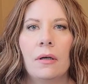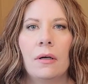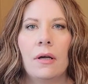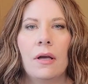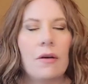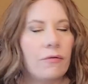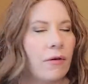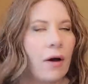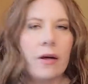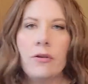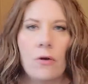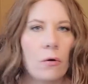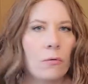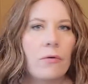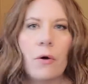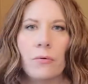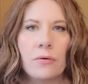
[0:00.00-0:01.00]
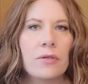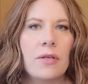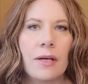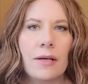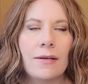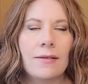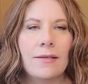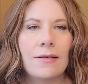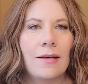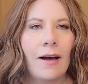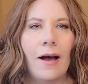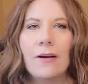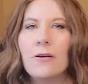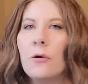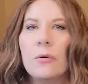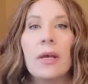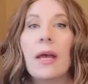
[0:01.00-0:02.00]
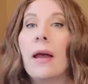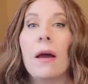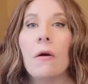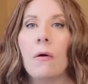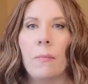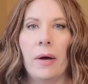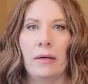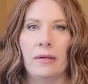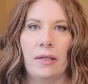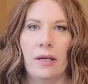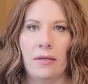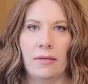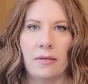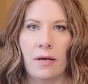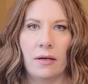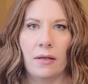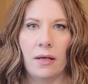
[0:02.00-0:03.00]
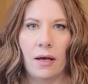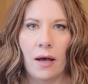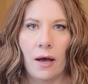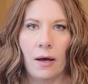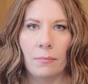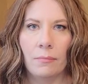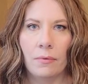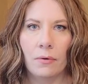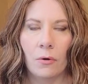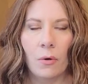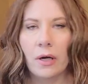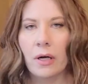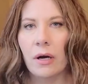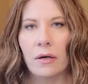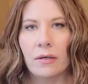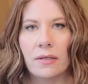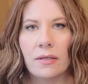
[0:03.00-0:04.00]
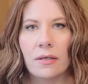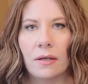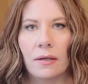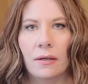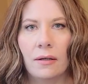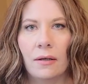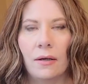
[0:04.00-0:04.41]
if I know those things. I don't care about the inside of the cap, quite honestly.